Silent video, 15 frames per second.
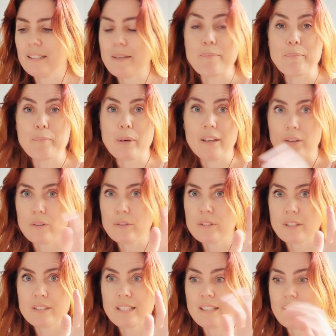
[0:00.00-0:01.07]
bio, so
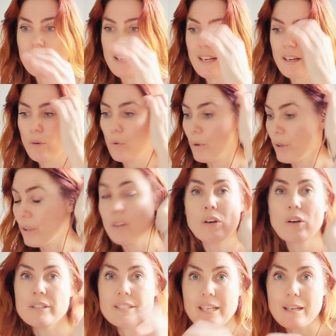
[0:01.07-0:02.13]
send it there, or you can
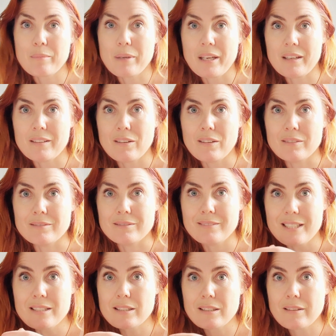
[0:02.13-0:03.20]
contact me on
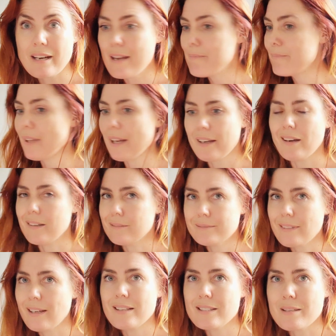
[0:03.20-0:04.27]
Instagram. Like, I
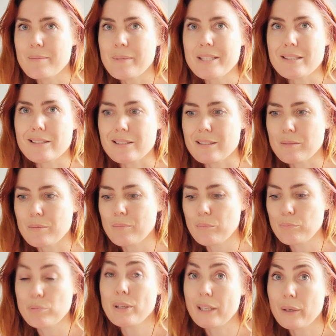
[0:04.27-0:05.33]
answer messages
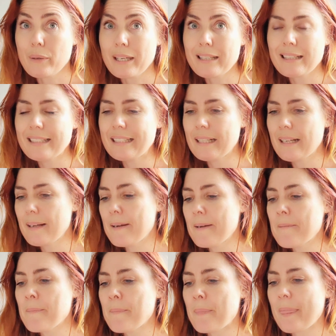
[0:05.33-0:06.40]
pretty quickly.
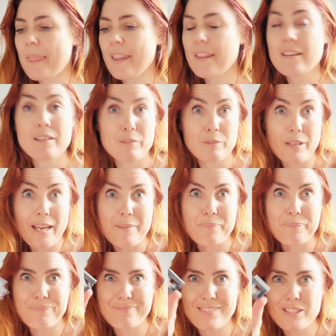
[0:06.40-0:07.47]
Okay,
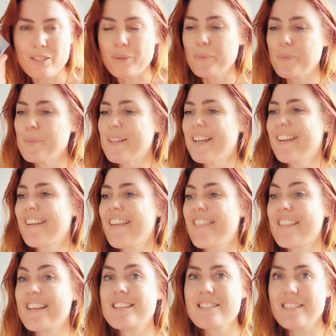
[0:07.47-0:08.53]
so
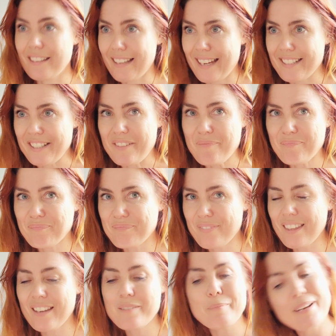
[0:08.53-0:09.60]
that's the ladder.
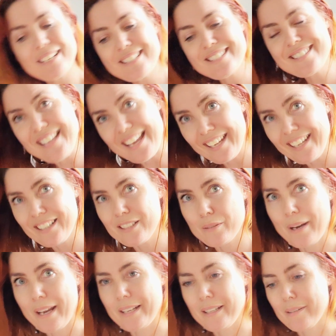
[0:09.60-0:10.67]
My second
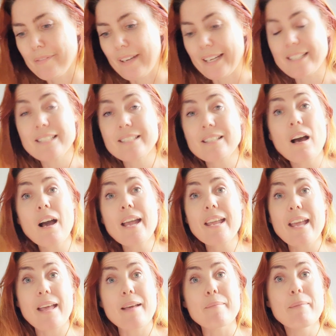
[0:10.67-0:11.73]
random fact is I
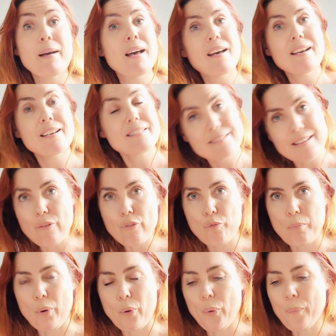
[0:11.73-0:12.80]
am a
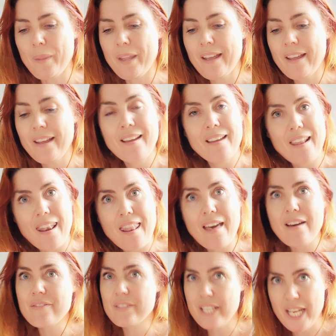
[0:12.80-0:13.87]
southpaw,
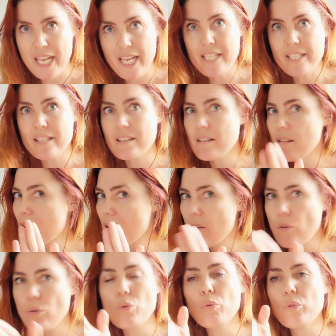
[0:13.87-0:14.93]
left-handed
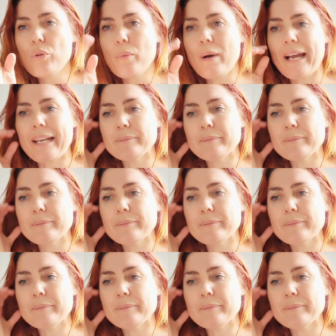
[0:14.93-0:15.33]
all the way.